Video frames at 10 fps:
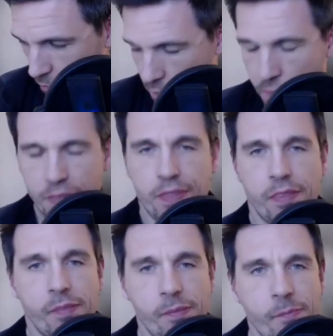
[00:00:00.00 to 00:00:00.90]

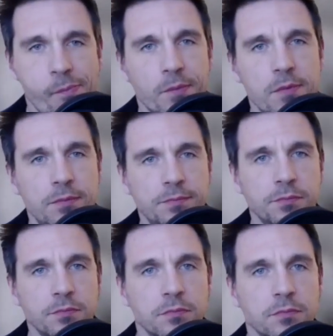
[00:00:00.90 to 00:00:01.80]

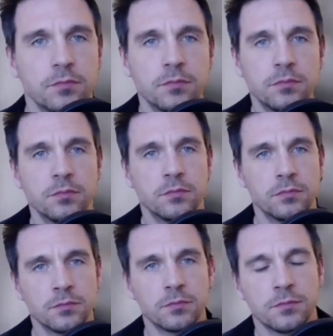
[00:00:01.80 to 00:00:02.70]

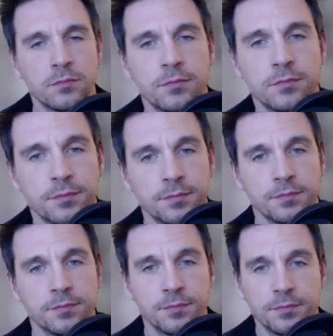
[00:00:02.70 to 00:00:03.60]

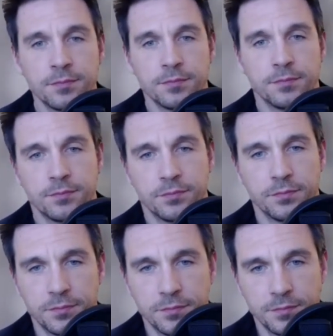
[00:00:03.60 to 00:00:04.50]

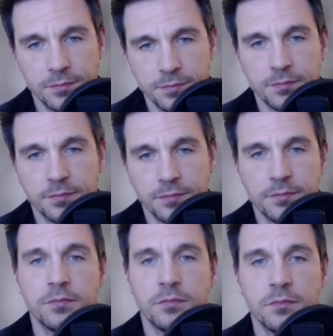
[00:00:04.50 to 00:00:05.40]

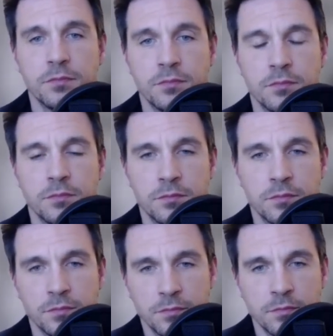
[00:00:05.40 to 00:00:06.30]

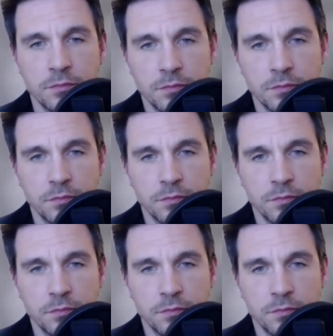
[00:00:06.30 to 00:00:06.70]
This person isn't speaking.